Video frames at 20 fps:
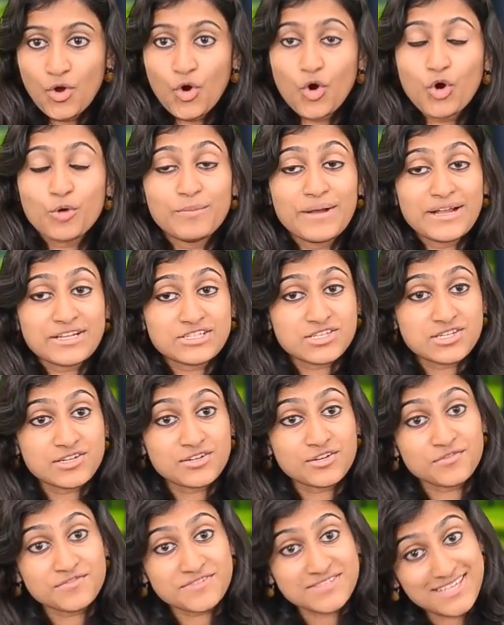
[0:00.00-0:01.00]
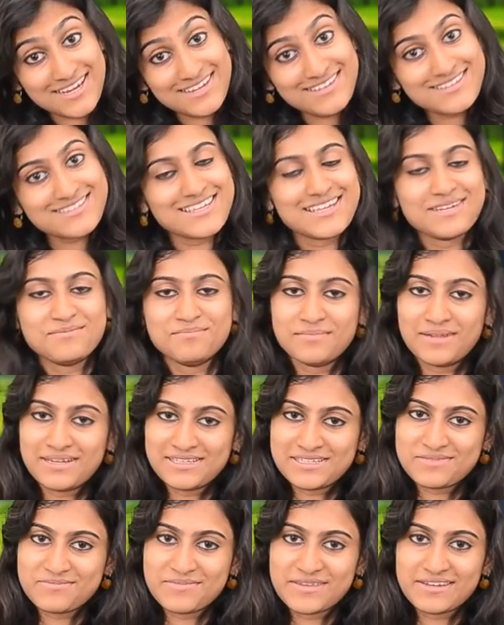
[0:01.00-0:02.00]
or Bachelor of Science in
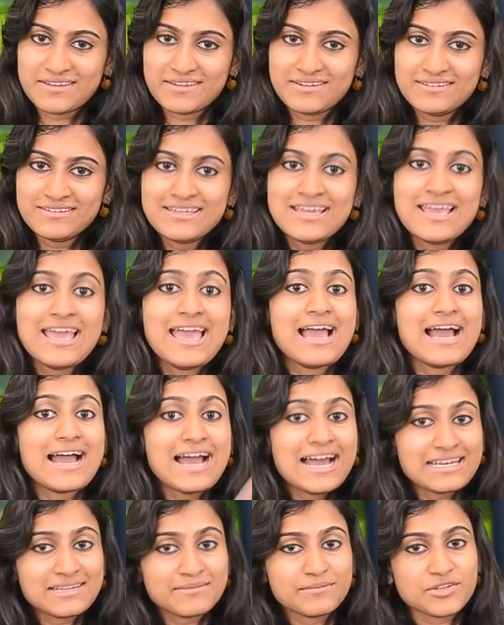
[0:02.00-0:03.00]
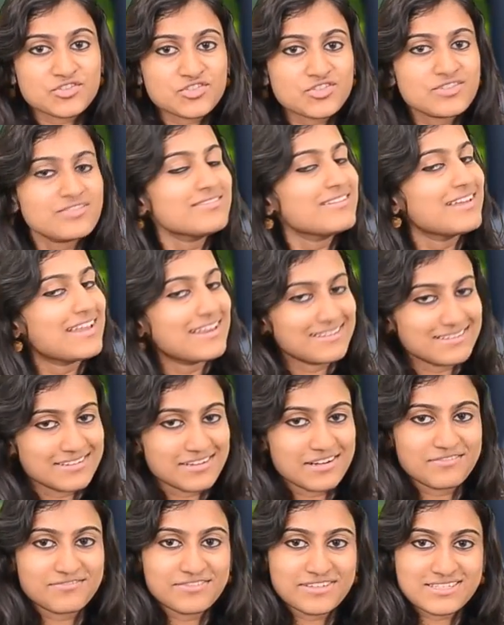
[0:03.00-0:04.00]
Multimedia, Animation and
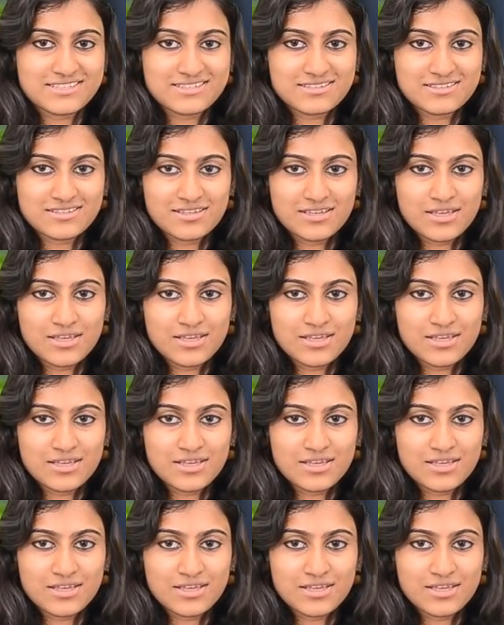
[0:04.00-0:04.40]
Graphics.